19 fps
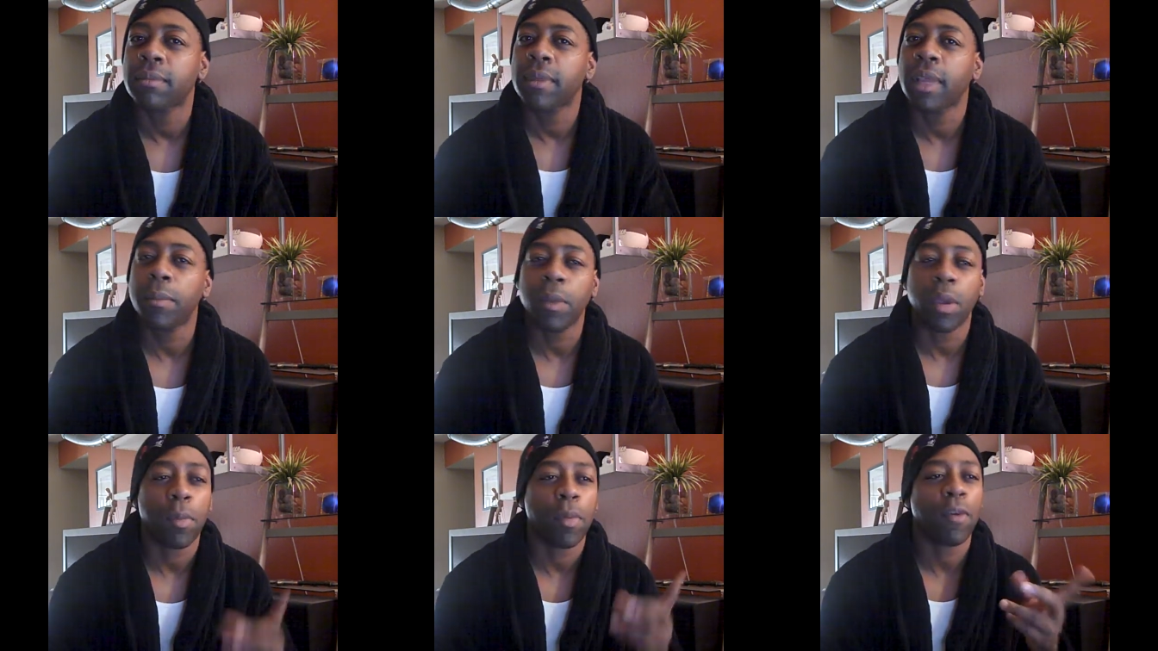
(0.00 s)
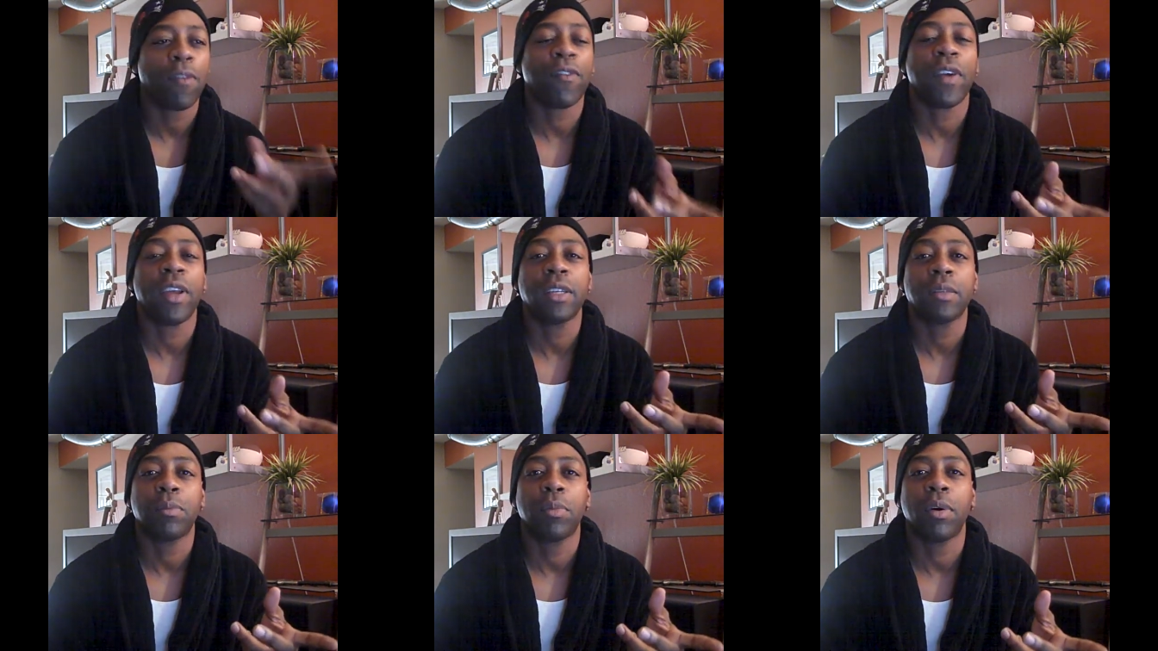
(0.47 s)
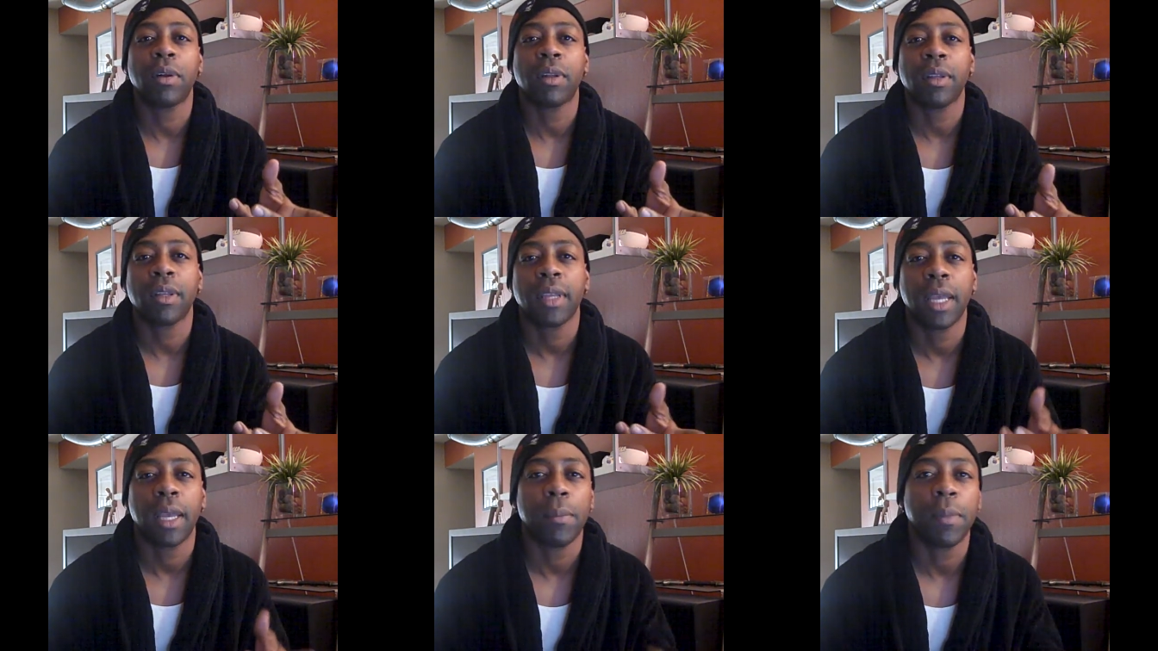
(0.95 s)
Hit me up on
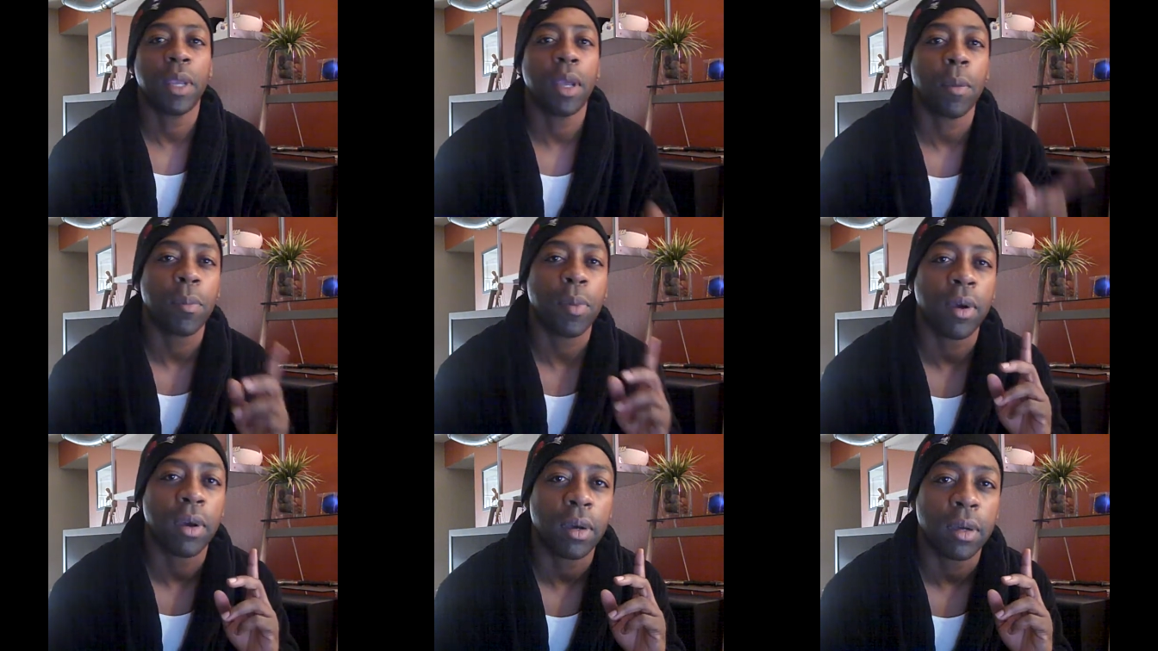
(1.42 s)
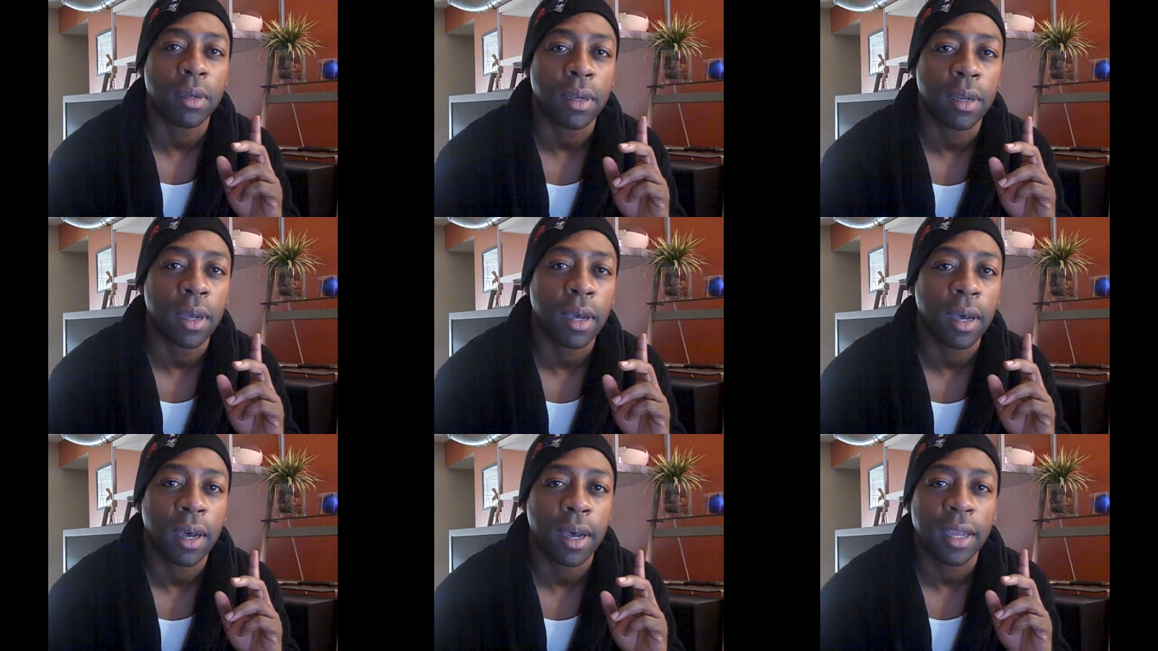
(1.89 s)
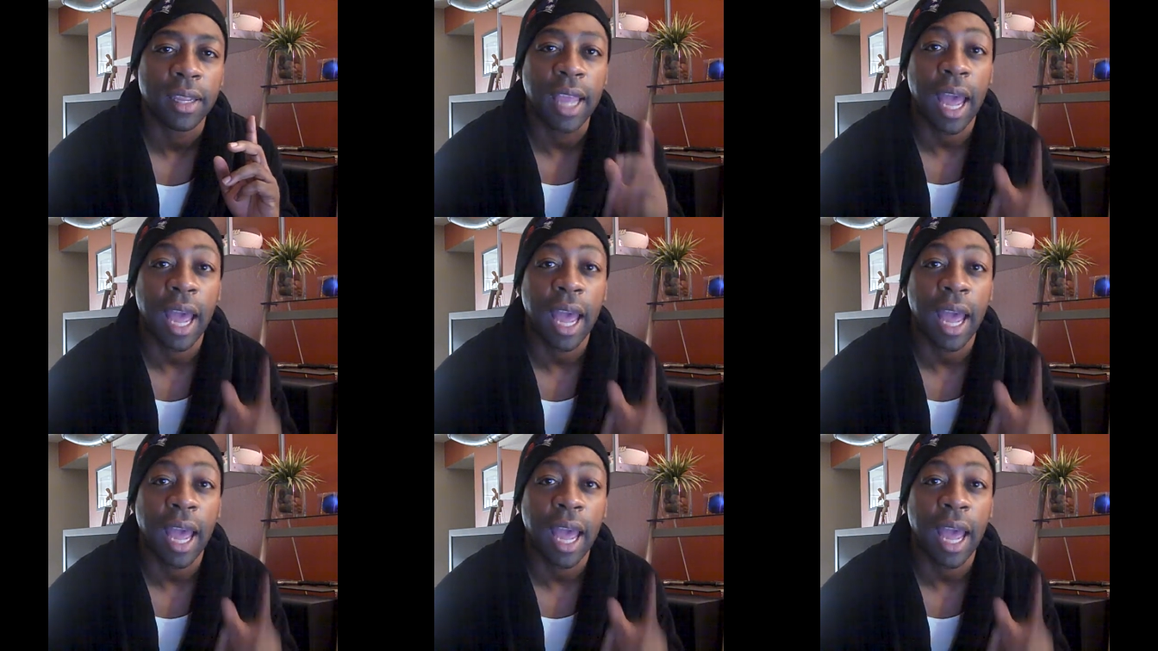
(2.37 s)
Facebook. Hit me up on uh,